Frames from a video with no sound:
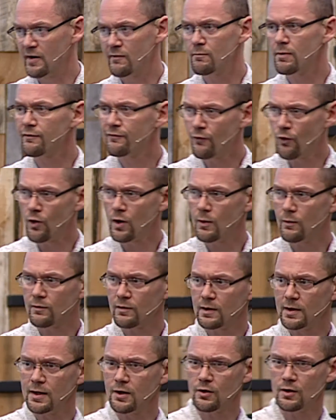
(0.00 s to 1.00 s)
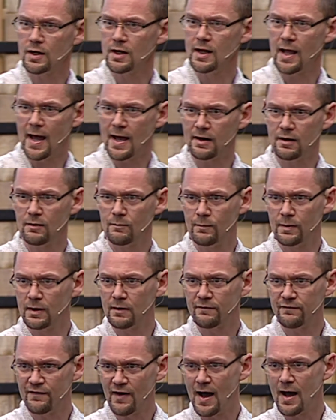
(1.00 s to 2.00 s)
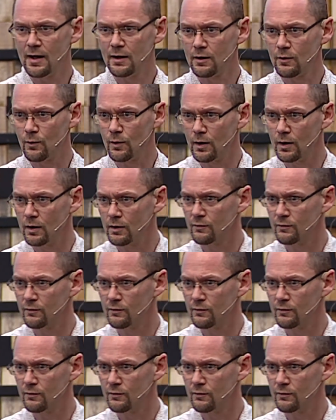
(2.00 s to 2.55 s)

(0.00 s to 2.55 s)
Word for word: even before he was a leader, he had to be a follower.